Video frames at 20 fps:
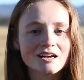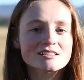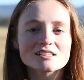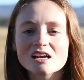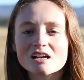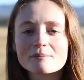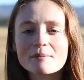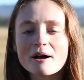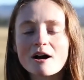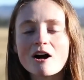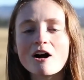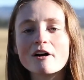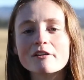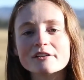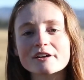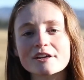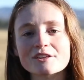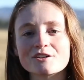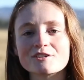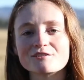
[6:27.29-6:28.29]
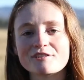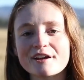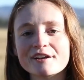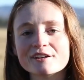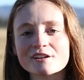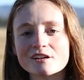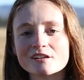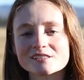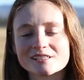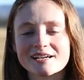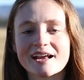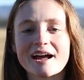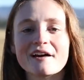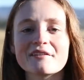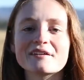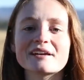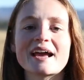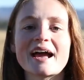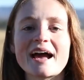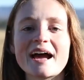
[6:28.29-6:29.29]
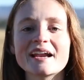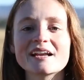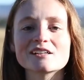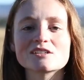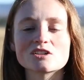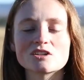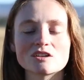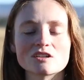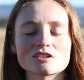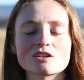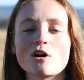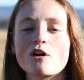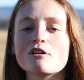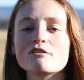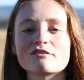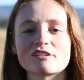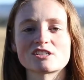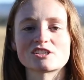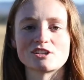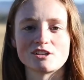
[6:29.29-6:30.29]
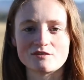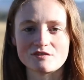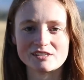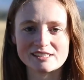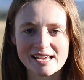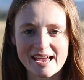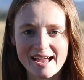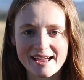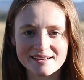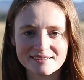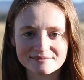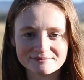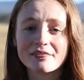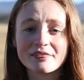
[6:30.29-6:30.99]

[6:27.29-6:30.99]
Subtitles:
Talk about all the other vendors and how they added to this whole vision of a day.